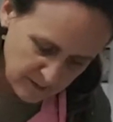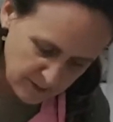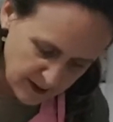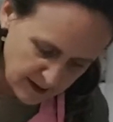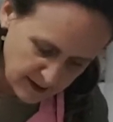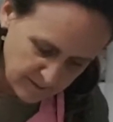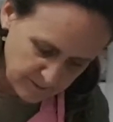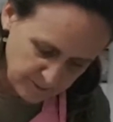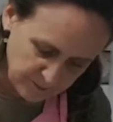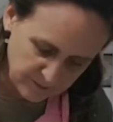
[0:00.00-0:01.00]
but
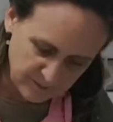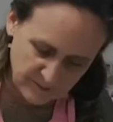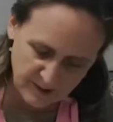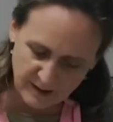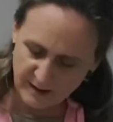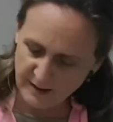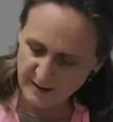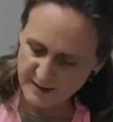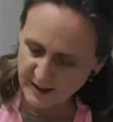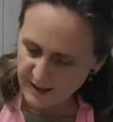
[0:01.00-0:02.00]
in
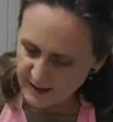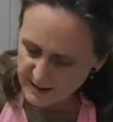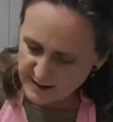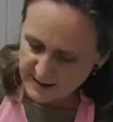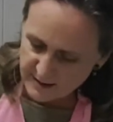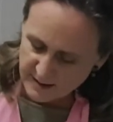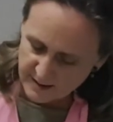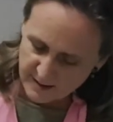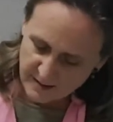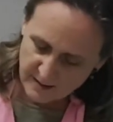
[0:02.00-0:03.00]
this case
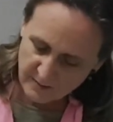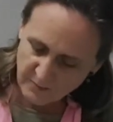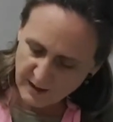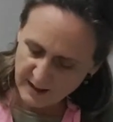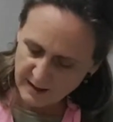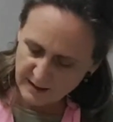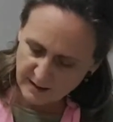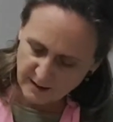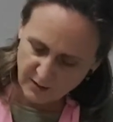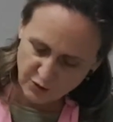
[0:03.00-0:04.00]
we can
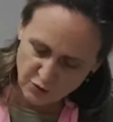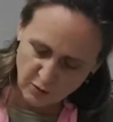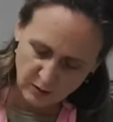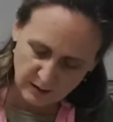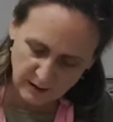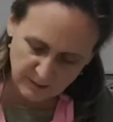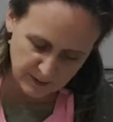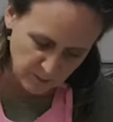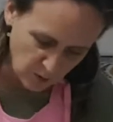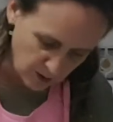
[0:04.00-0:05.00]
control a little
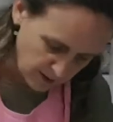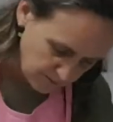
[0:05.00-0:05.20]
bit more